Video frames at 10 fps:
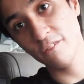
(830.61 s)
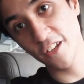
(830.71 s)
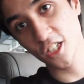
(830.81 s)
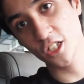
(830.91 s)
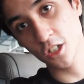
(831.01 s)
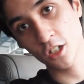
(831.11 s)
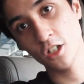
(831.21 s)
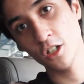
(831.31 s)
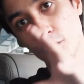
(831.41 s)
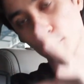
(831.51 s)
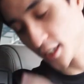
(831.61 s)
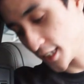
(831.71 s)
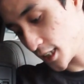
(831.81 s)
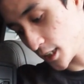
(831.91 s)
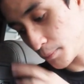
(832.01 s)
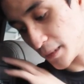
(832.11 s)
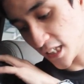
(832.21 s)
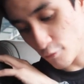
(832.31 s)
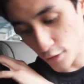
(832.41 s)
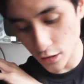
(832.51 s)
fixture for this
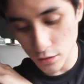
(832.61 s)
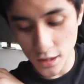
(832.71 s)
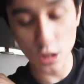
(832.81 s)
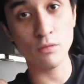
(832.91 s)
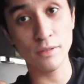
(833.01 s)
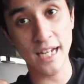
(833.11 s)
specific Discovery